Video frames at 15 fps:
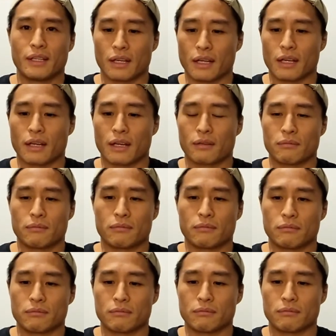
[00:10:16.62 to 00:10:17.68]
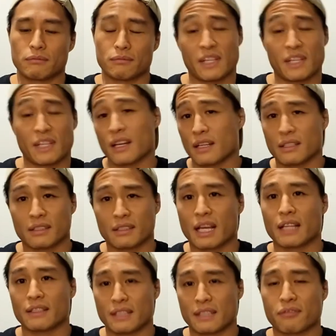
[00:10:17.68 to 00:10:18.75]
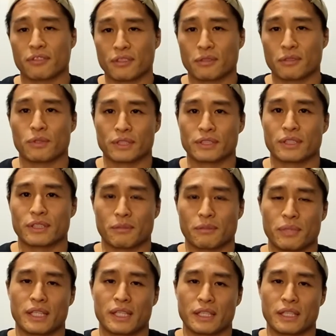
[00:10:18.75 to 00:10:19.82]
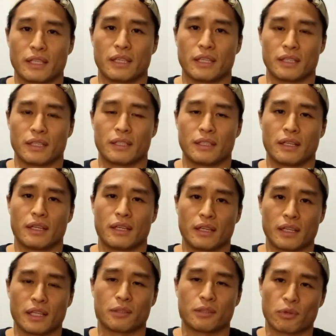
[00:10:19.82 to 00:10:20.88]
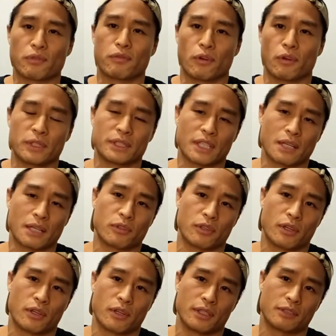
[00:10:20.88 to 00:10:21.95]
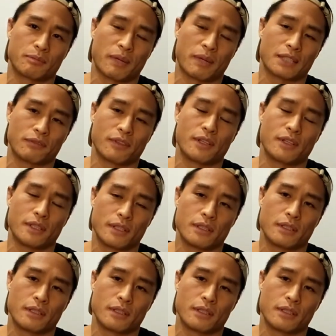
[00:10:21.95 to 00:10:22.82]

Um, yeah, that definitely was a big key in, in the performance that I put on this past five year.